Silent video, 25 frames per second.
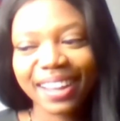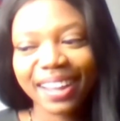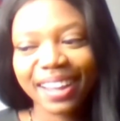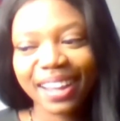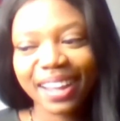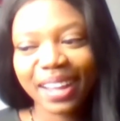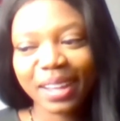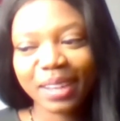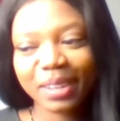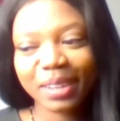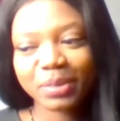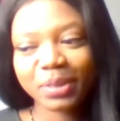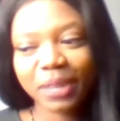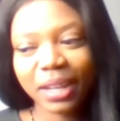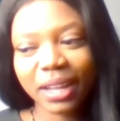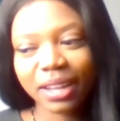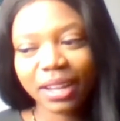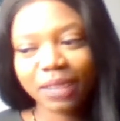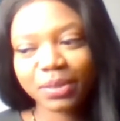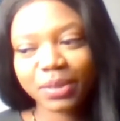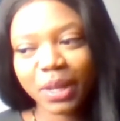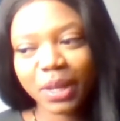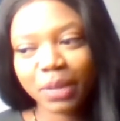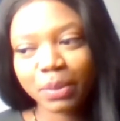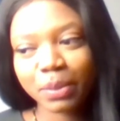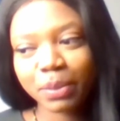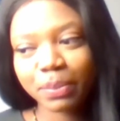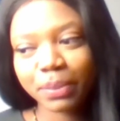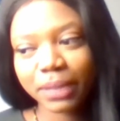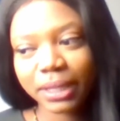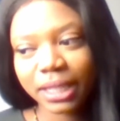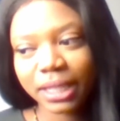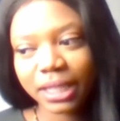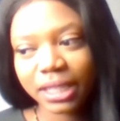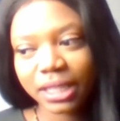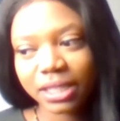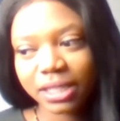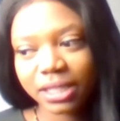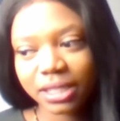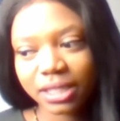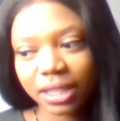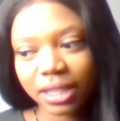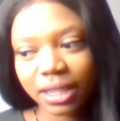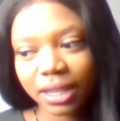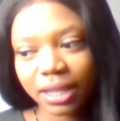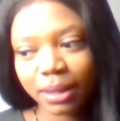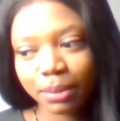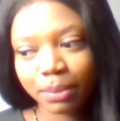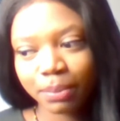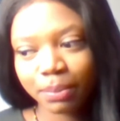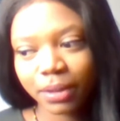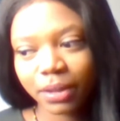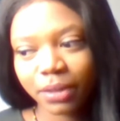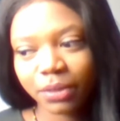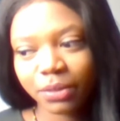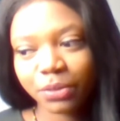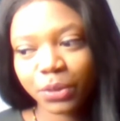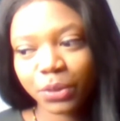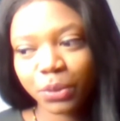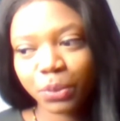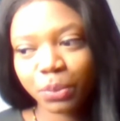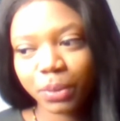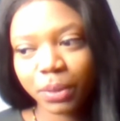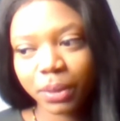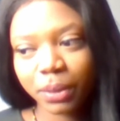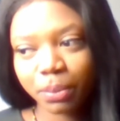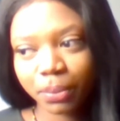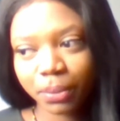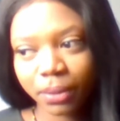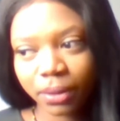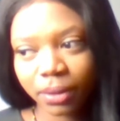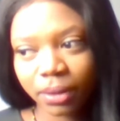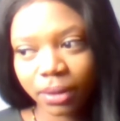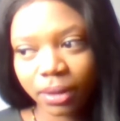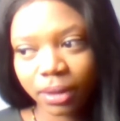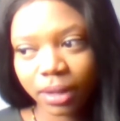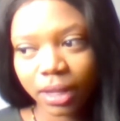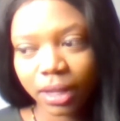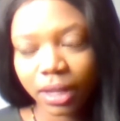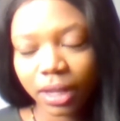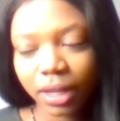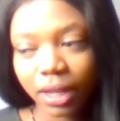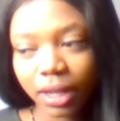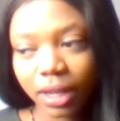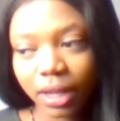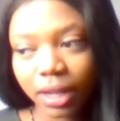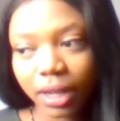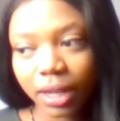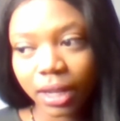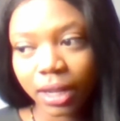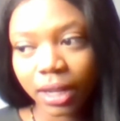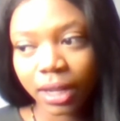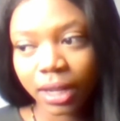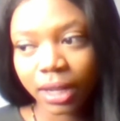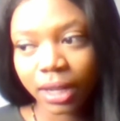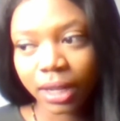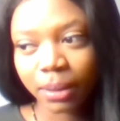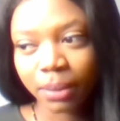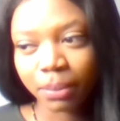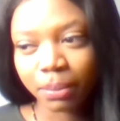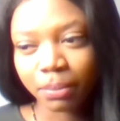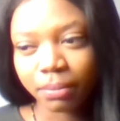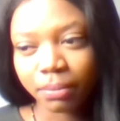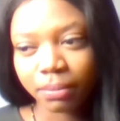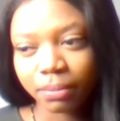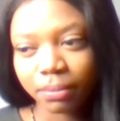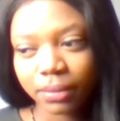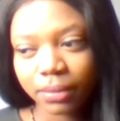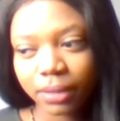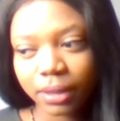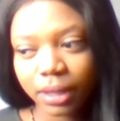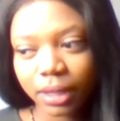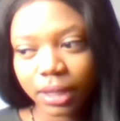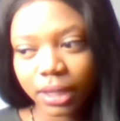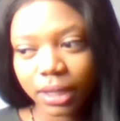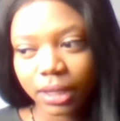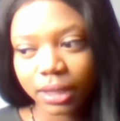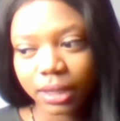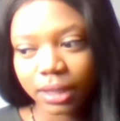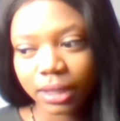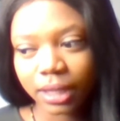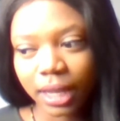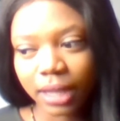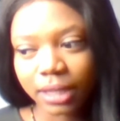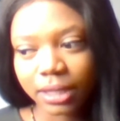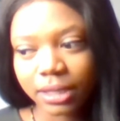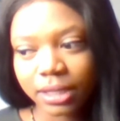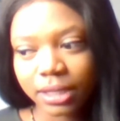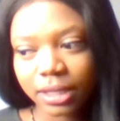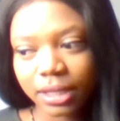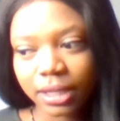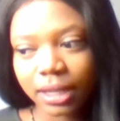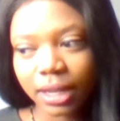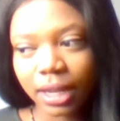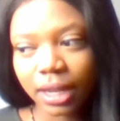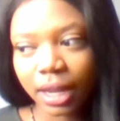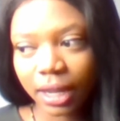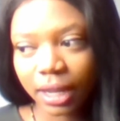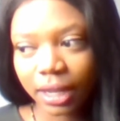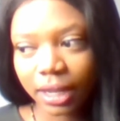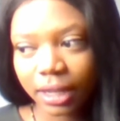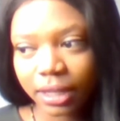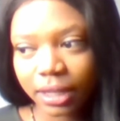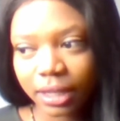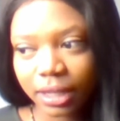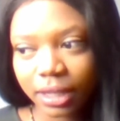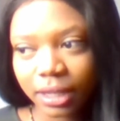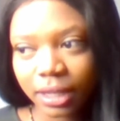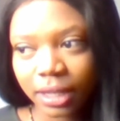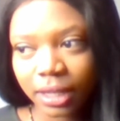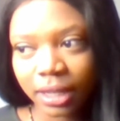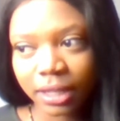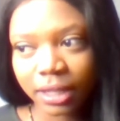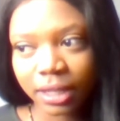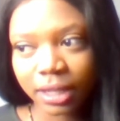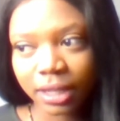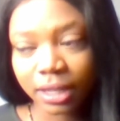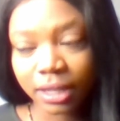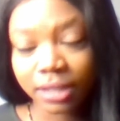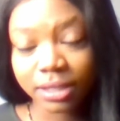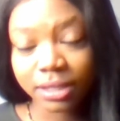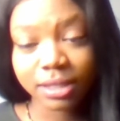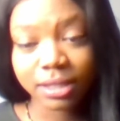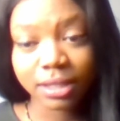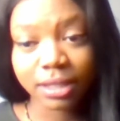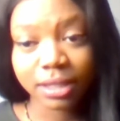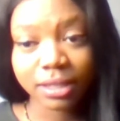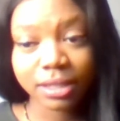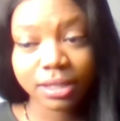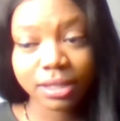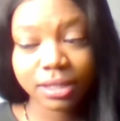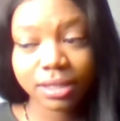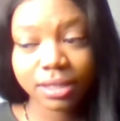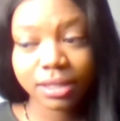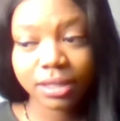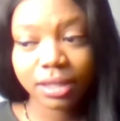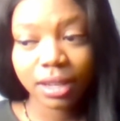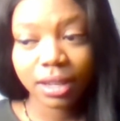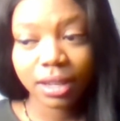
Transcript: I've come up against a few people that denied that it exists.